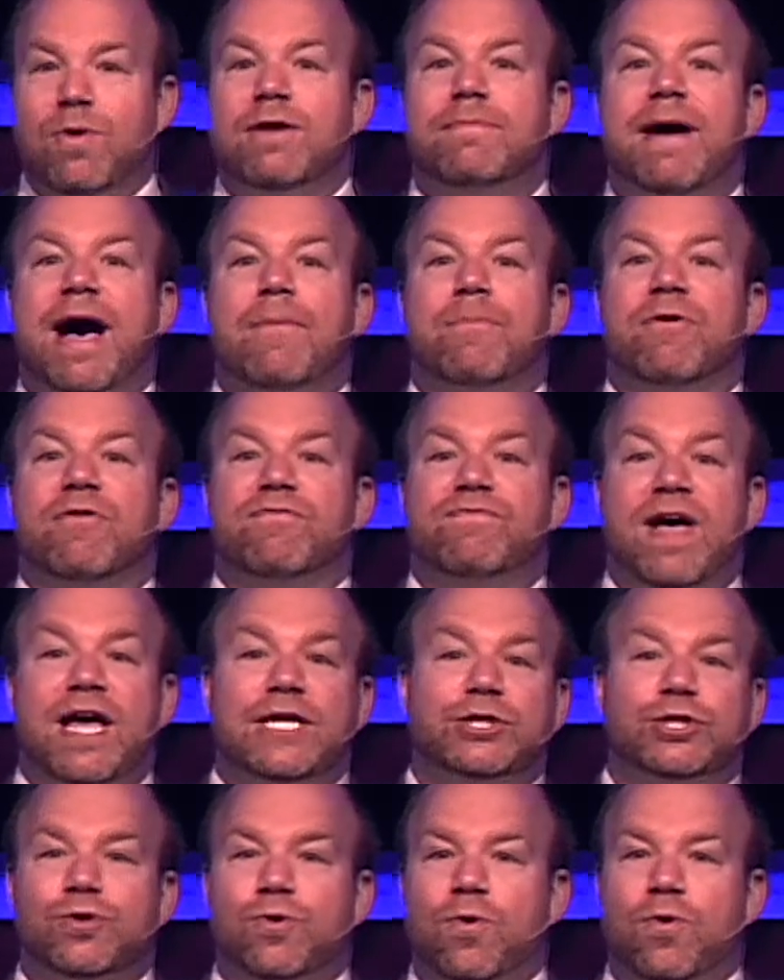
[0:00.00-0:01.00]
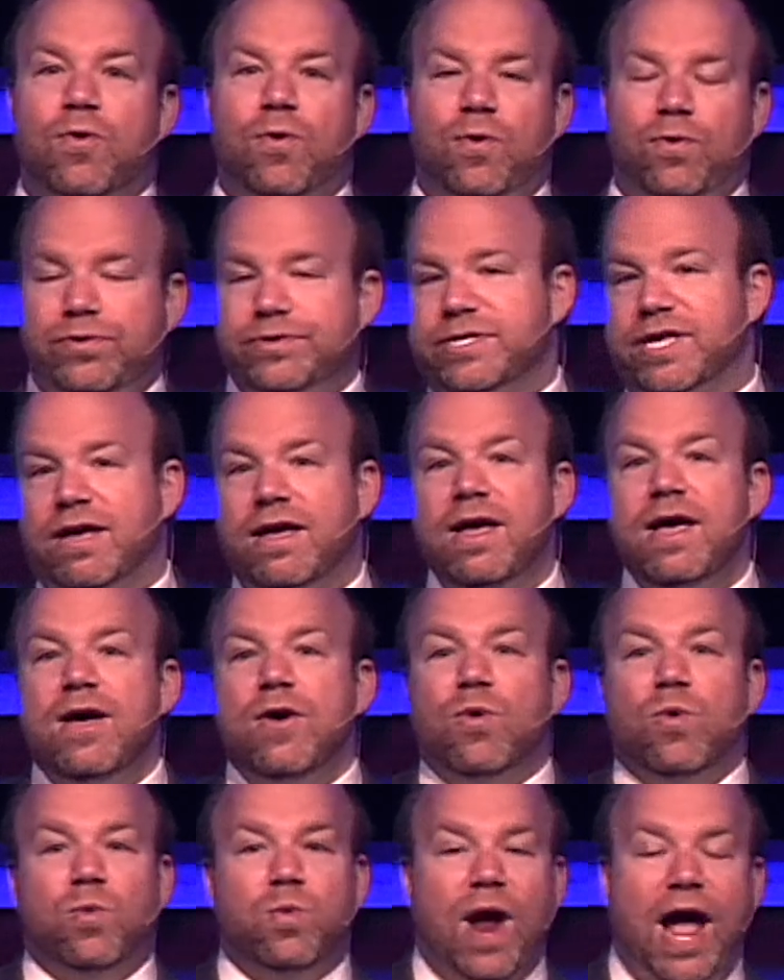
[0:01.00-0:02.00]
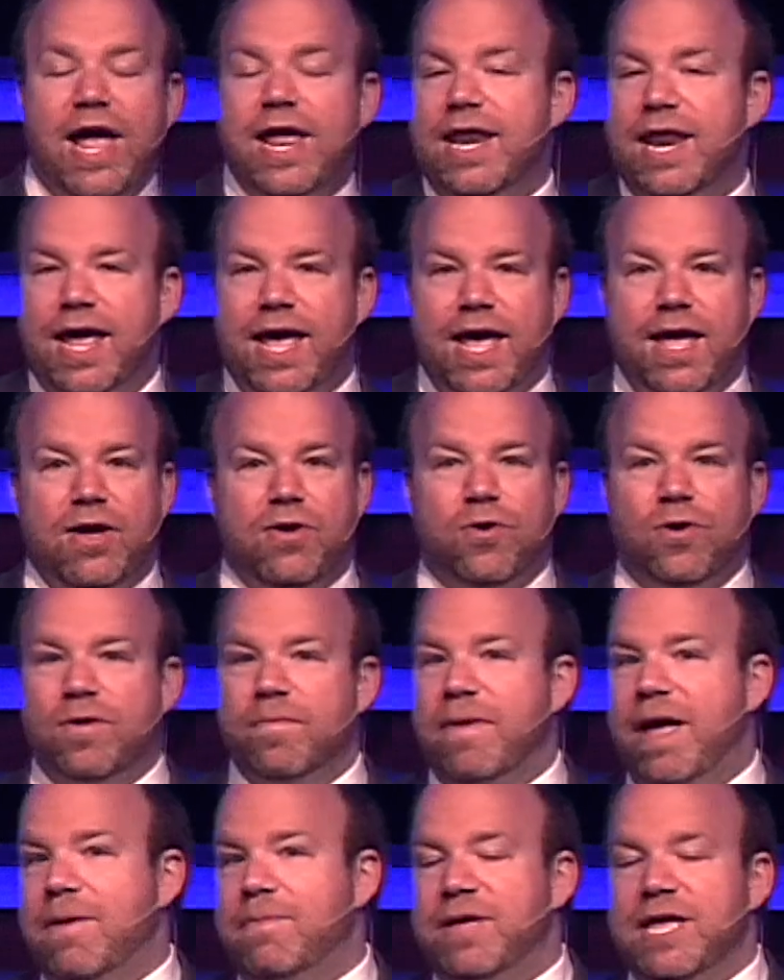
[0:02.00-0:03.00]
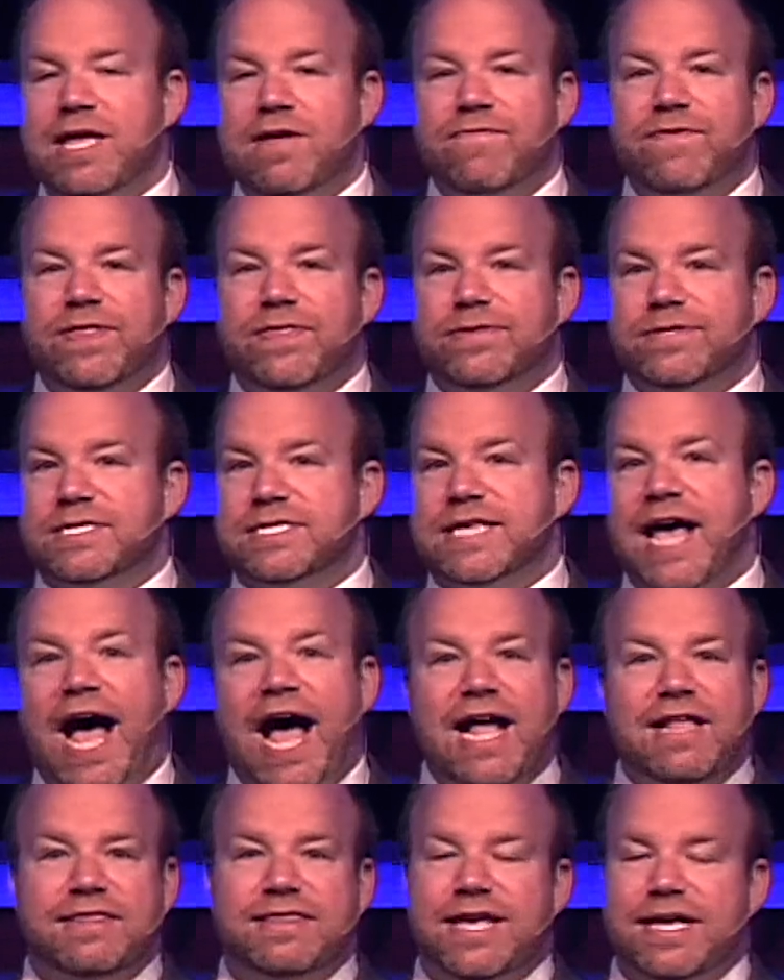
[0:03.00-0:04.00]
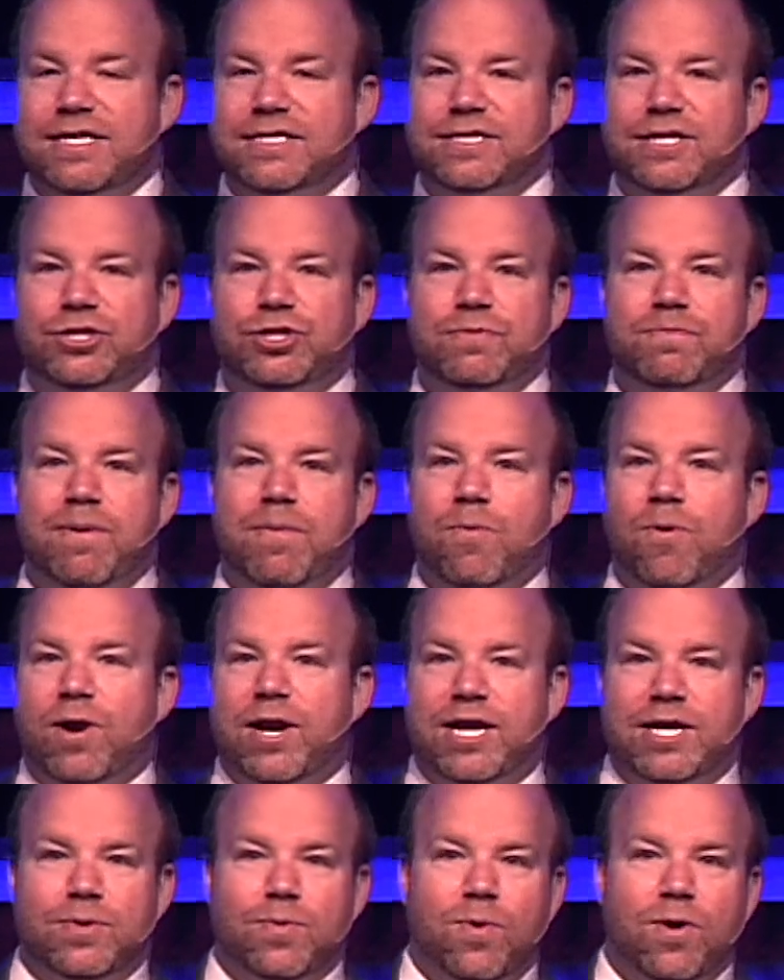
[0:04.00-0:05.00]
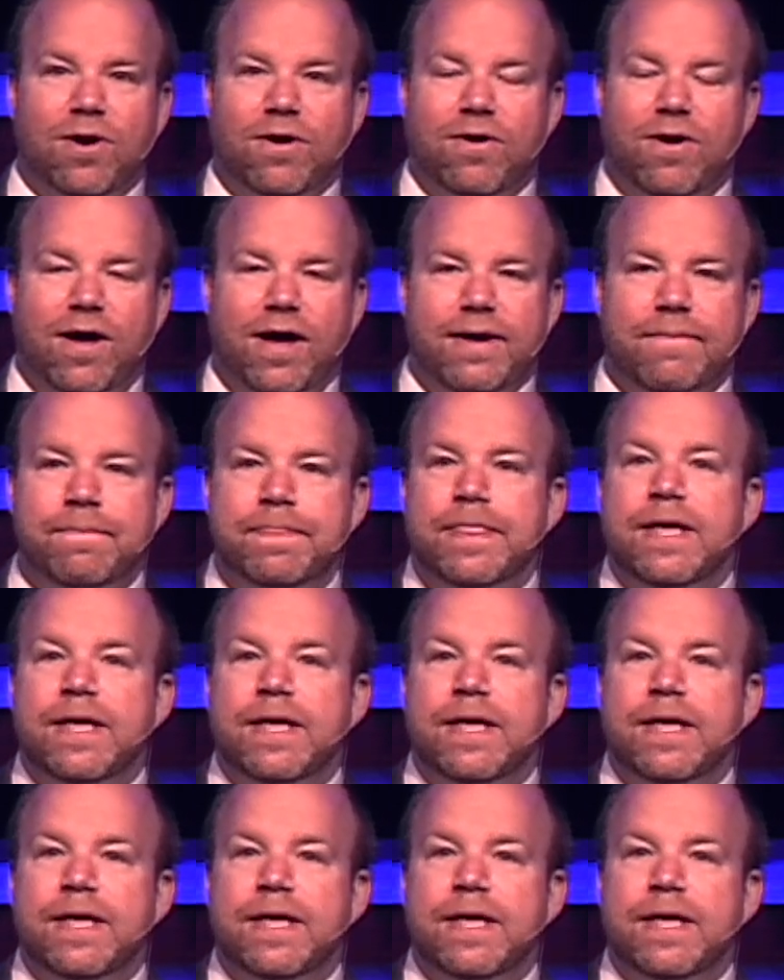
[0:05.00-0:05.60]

What about professional goals, writing, or maybe even side things that you've been wanting to work on?